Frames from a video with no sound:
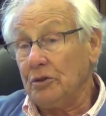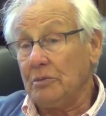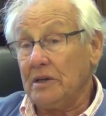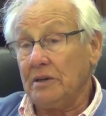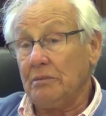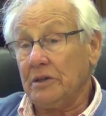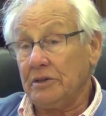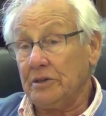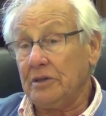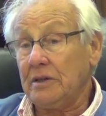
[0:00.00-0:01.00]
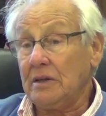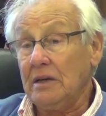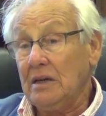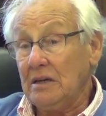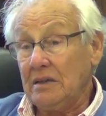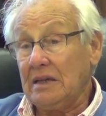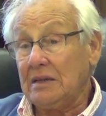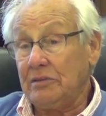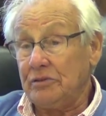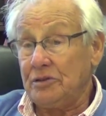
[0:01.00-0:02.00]
to my mother, and
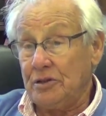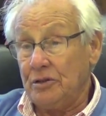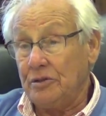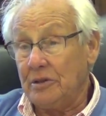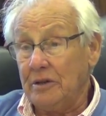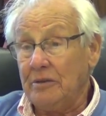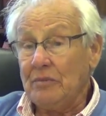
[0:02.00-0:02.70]
that was her